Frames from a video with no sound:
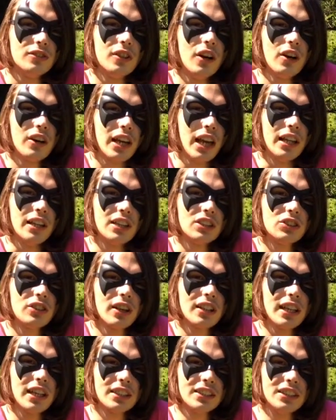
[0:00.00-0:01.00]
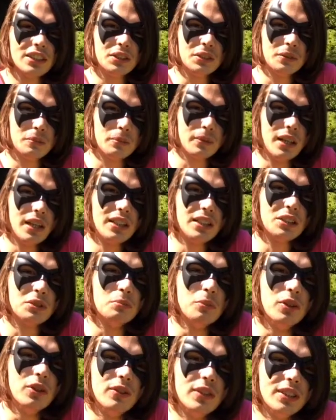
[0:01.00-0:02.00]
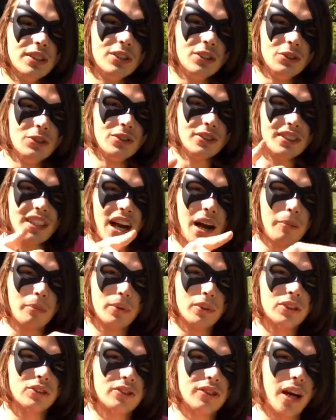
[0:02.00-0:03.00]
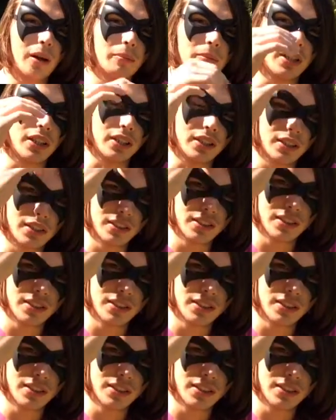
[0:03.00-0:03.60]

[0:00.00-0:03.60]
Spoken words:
Okay, let's try to actually explain this movie. You stop interrupting.